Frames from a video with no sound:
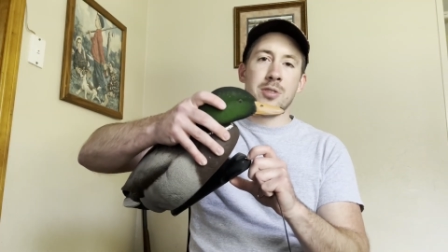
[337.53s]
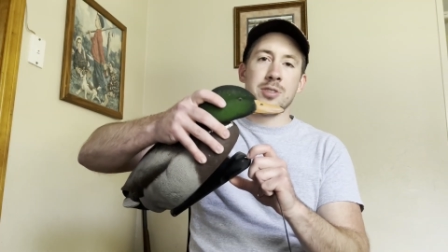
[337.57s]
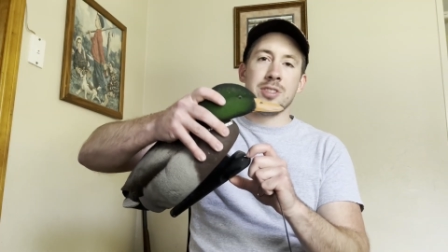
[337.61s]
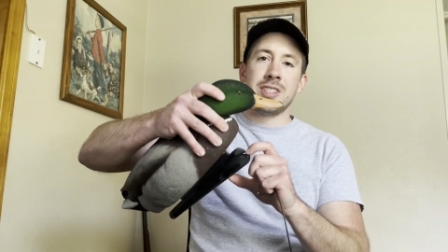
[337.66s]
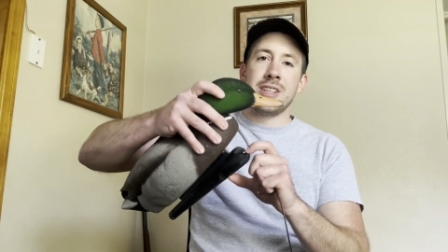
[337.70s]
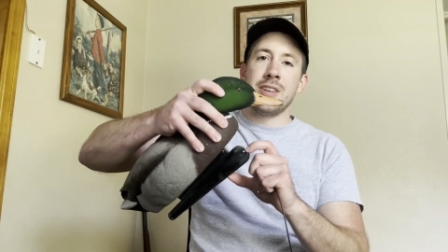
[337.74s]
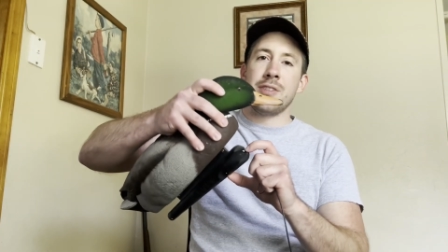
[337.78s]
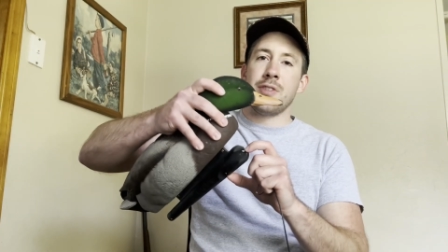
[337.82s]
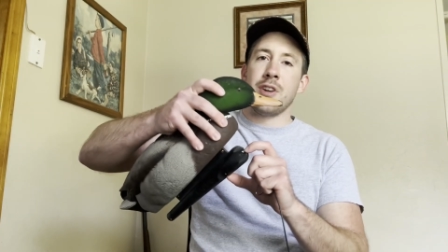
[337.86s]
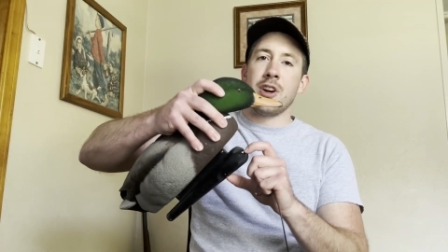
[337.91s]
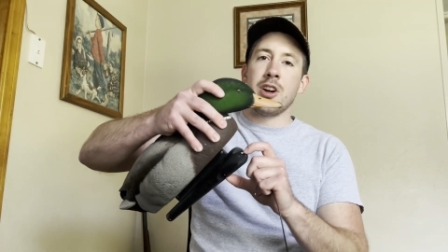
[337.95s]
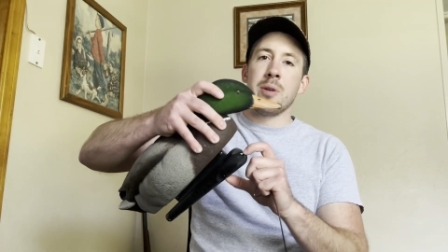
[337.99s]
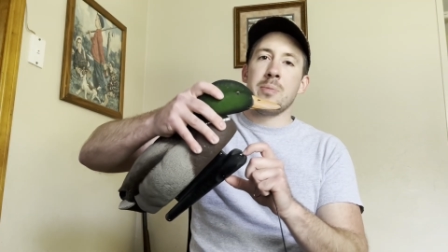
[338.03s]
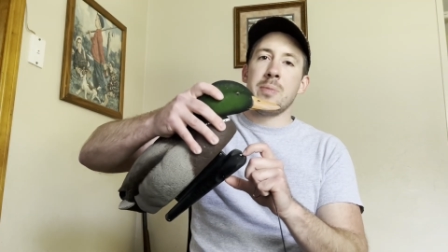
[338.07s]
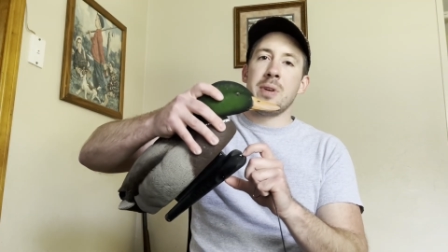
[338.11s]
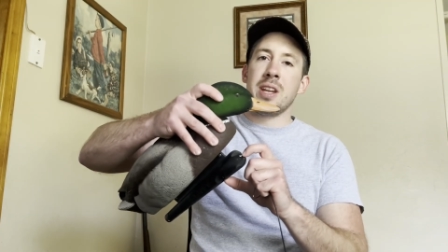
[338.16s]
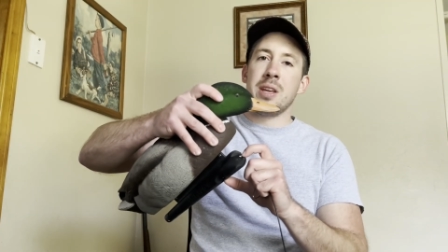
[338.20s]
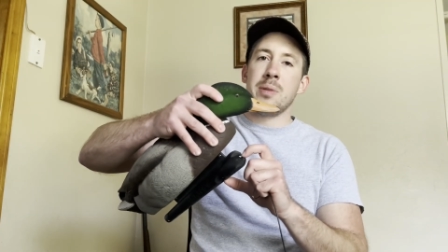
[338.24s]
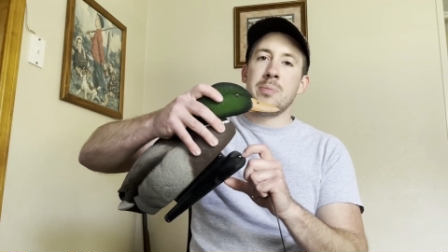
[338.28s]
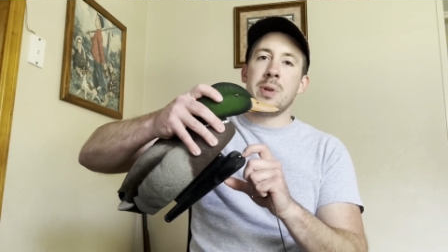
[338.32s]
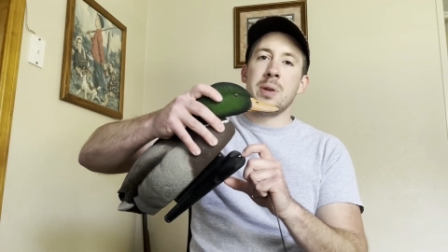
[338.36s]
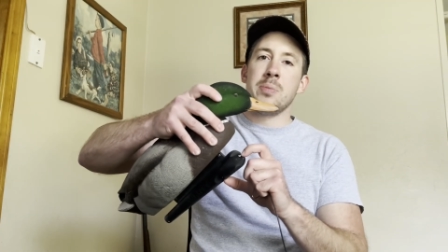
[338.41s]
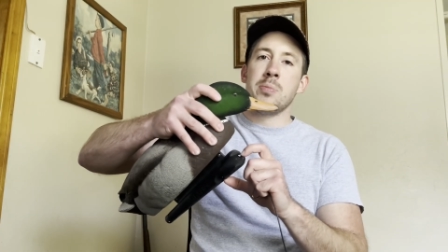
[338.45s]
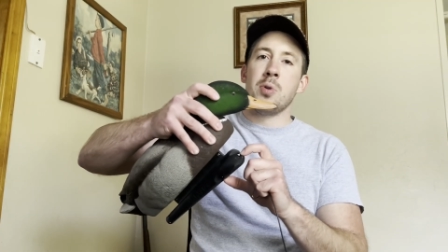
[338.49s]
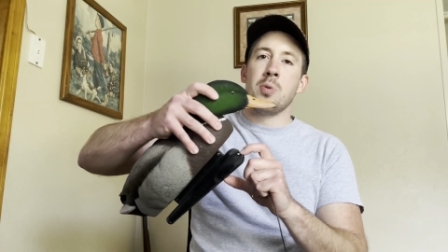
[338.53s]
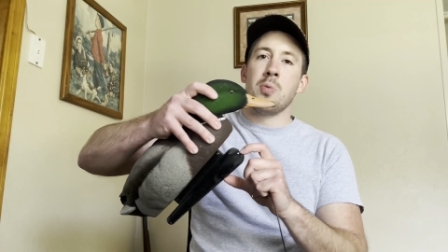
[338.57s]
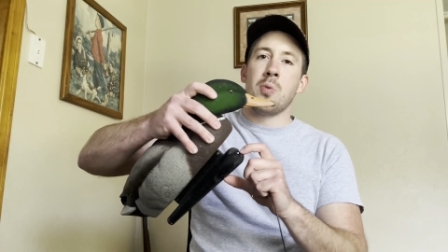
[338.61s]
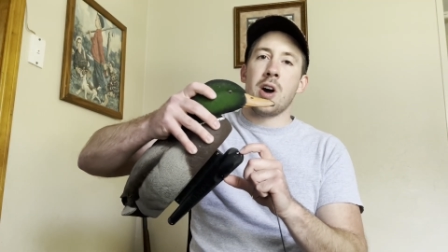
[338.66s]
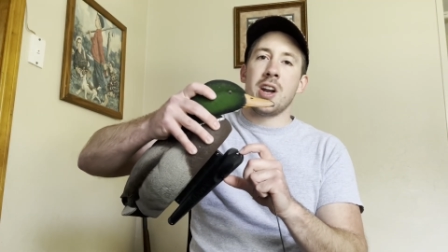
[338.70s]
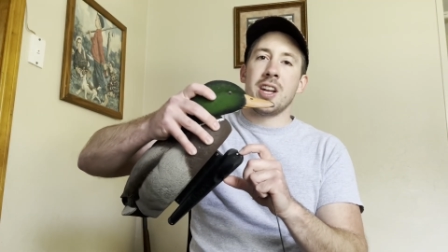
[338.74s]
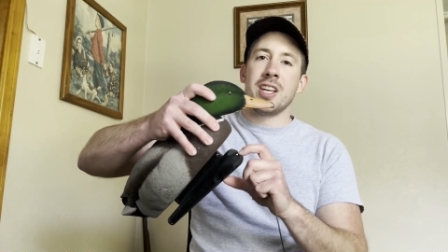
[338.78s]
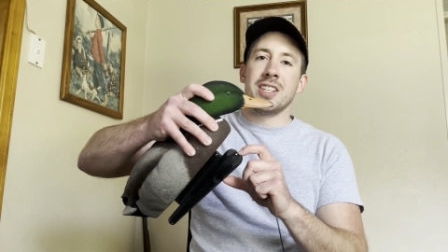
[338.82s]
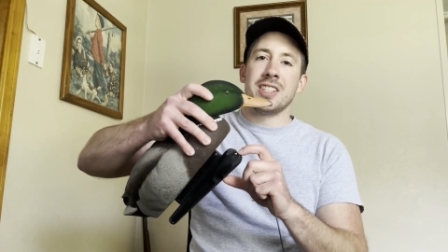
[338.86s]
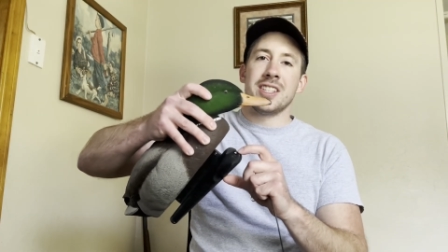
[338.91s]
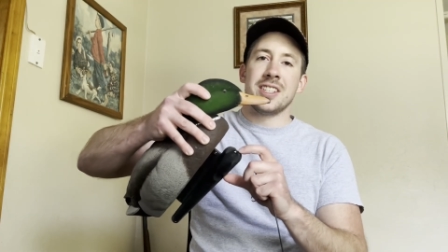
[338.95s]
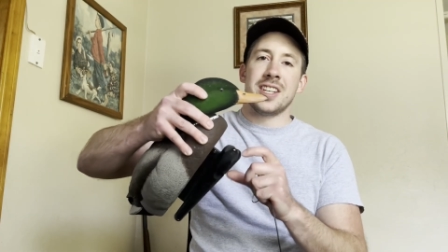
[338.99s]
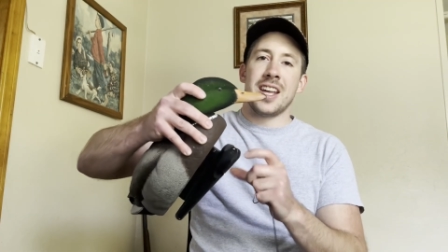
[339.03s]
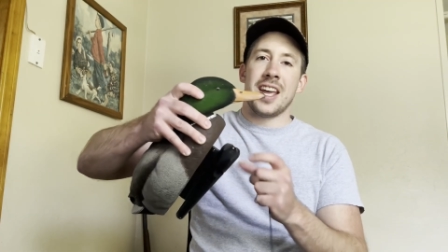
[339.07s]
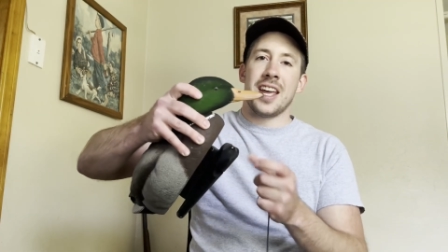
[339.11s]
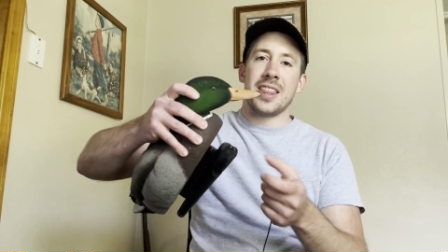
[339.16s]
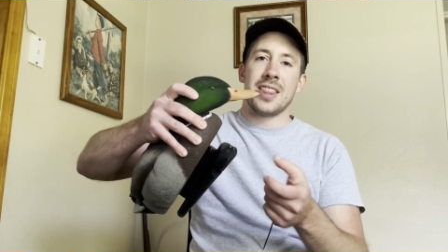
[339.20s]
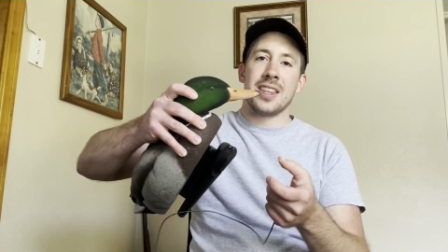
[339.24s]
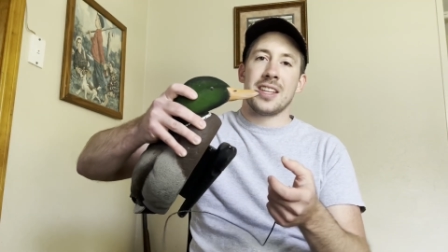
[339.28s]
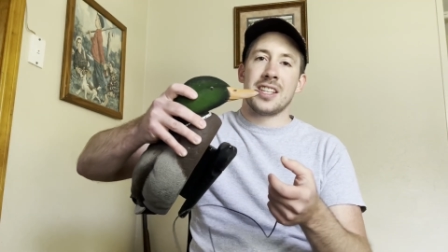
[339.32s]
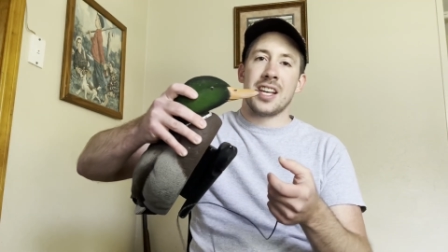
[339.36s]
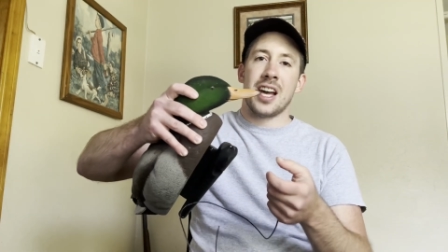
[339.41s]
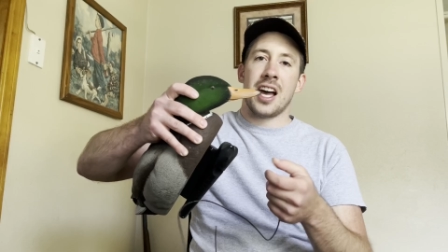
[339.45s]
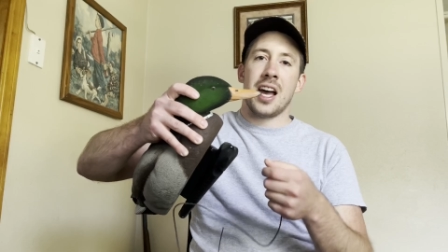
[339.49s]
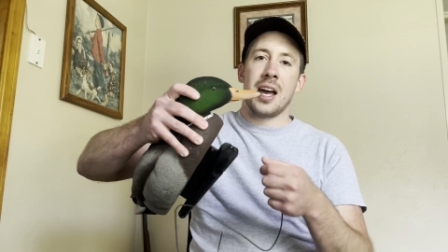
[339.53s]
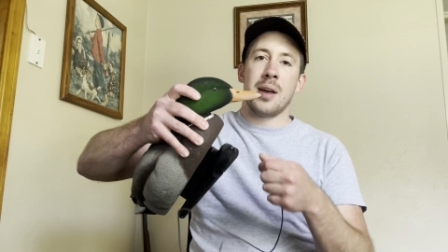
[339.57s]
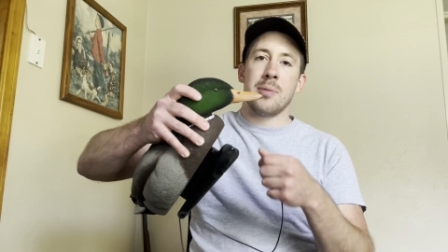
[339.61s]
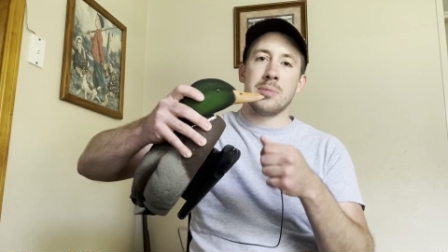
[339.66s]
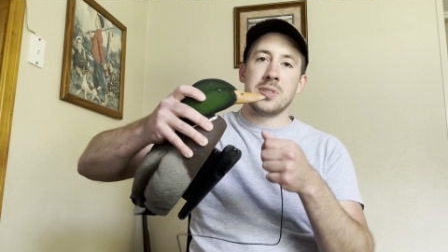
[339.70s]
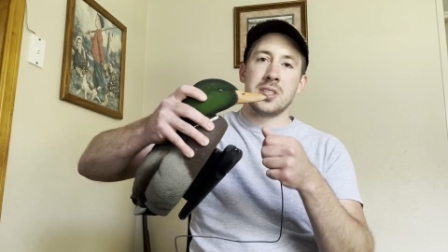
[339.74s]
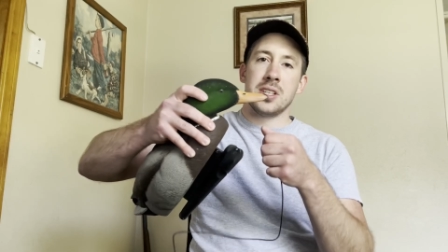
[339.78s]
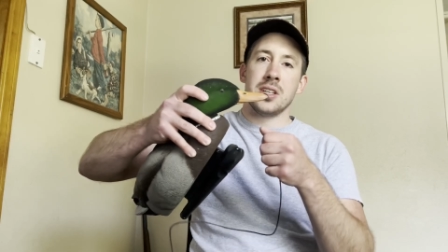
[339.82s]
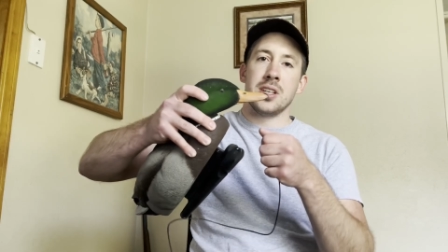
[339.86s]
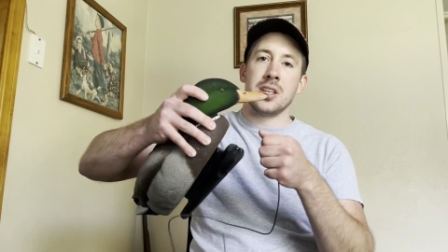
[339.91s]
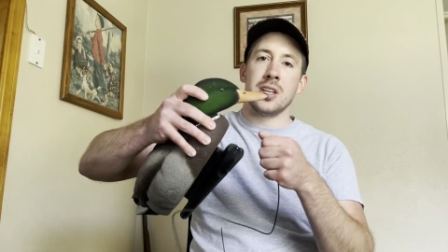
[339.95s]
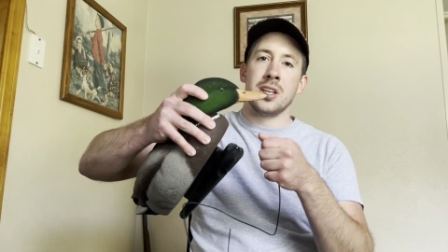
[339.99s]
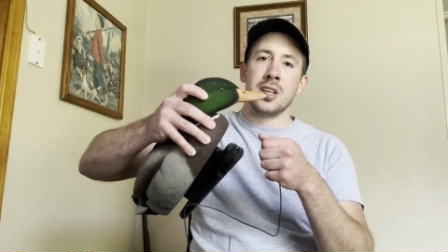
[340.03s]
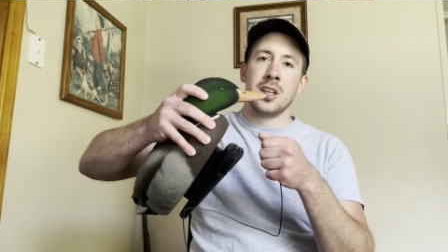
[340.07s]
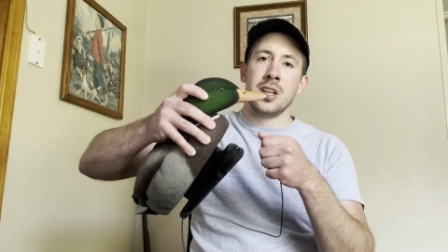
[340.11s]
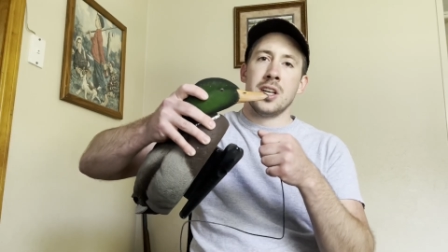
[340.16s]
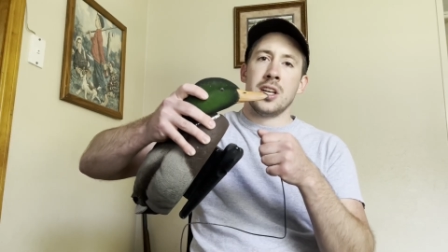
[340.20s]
see very many people wanting to take the time to